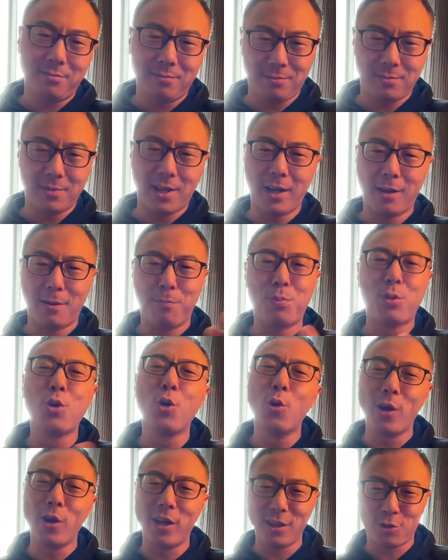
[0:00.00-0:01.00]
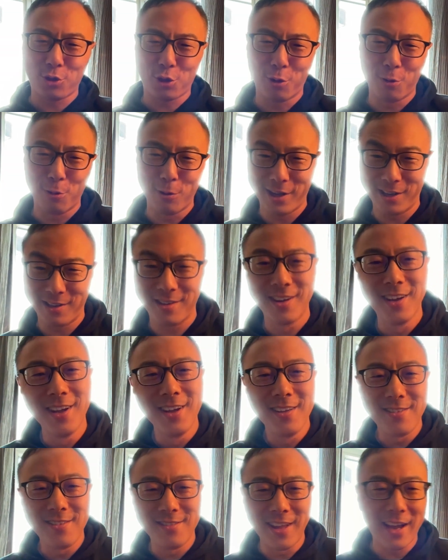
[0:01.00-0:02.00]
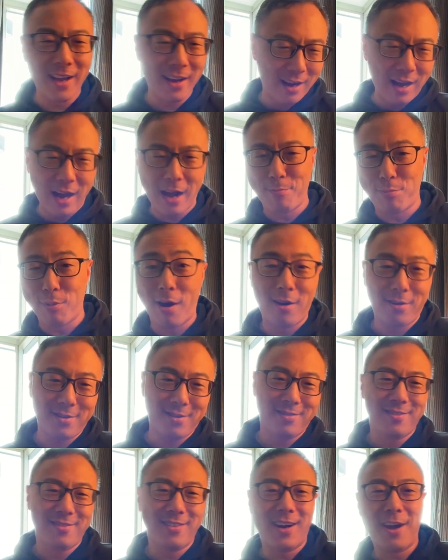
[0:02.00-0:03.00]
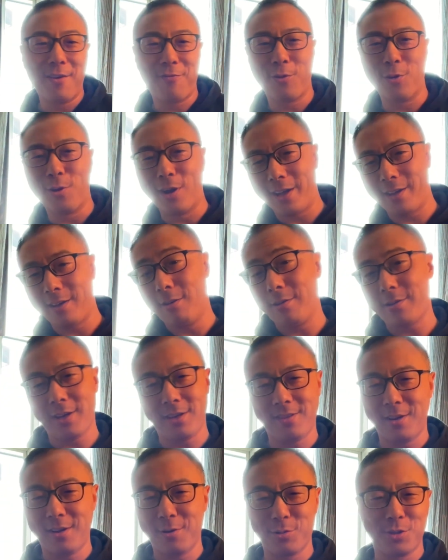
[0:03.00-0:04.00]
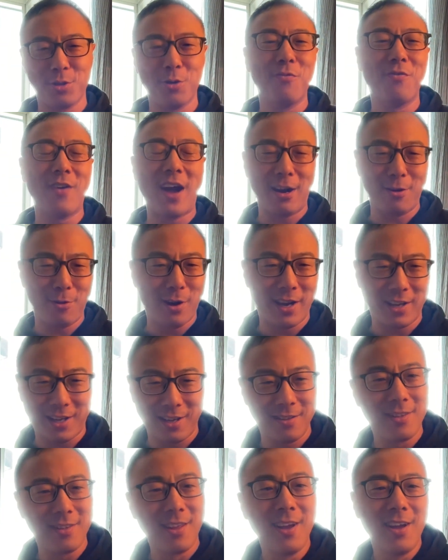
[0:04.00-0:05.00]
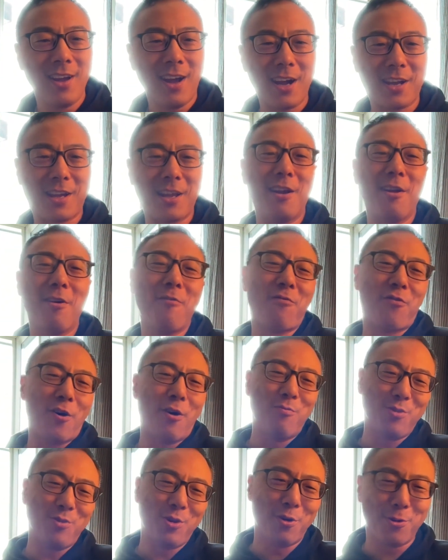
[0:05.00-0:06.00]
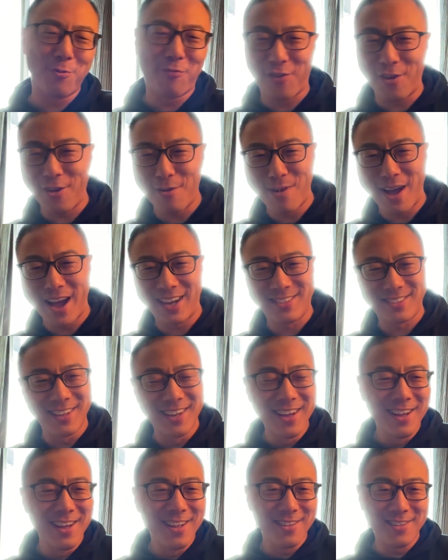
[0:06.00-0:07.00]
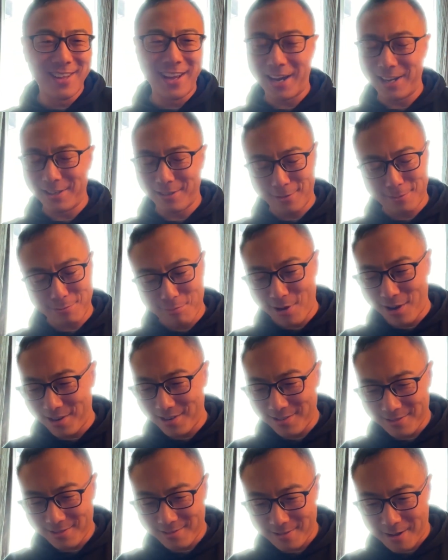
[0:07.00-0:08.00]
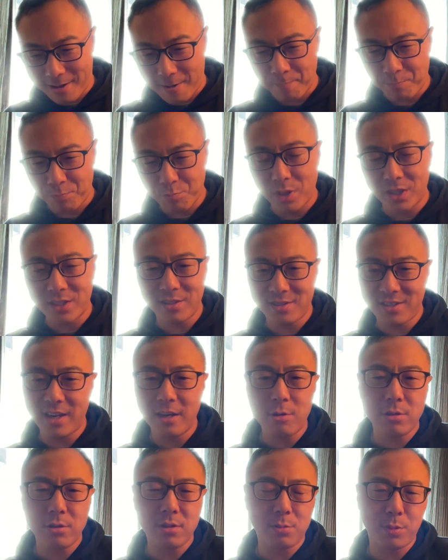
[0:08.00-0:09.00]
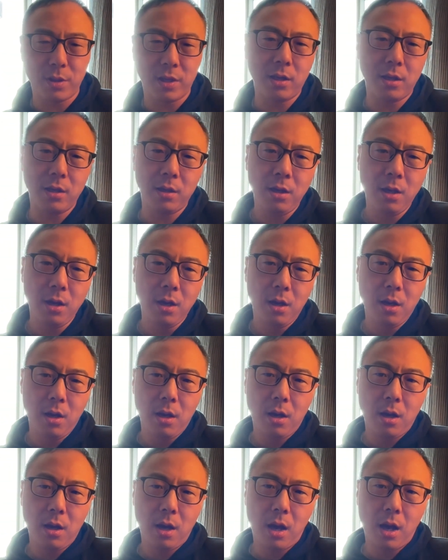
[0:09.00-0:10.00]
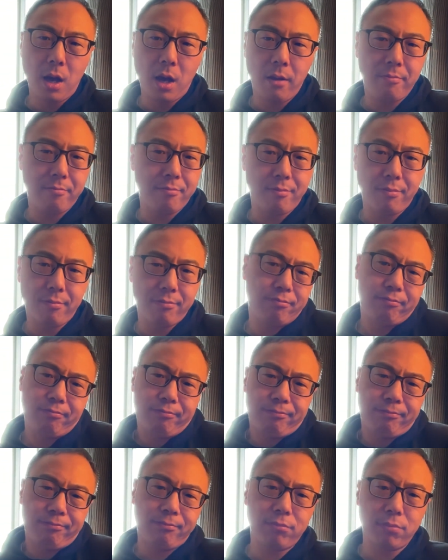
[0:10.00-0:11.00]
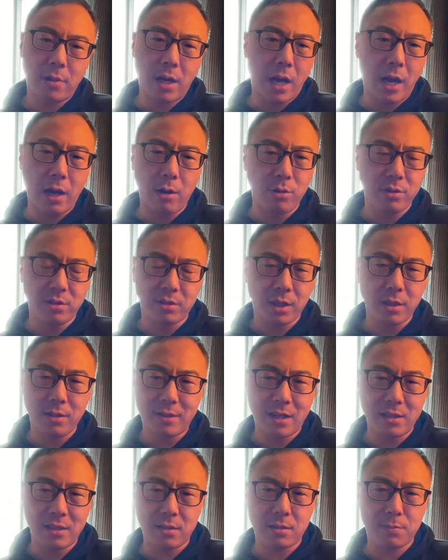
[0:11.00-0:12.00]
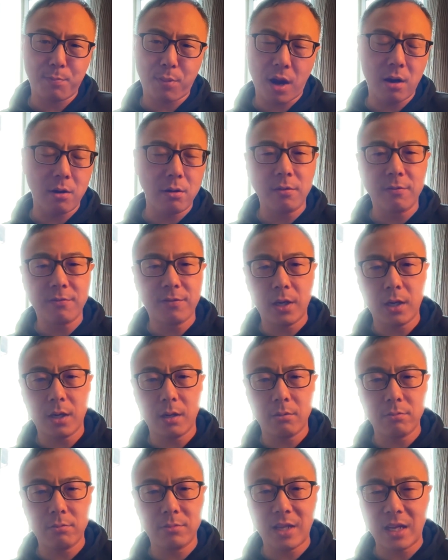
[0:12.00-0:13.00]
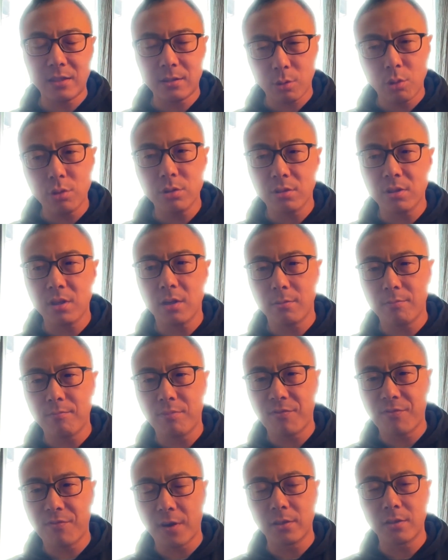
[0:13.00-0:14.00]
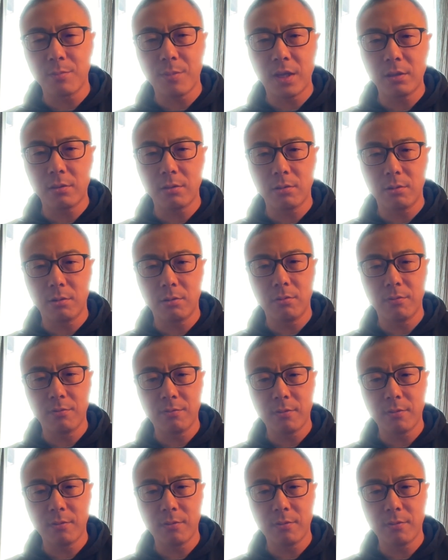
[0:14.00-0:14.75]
like purely chewing. Then I block. I feel like okay, there's no value I can learn from your feedbacks. Then I just block. But the general speaking, I I would say that's part of that's also the fundamental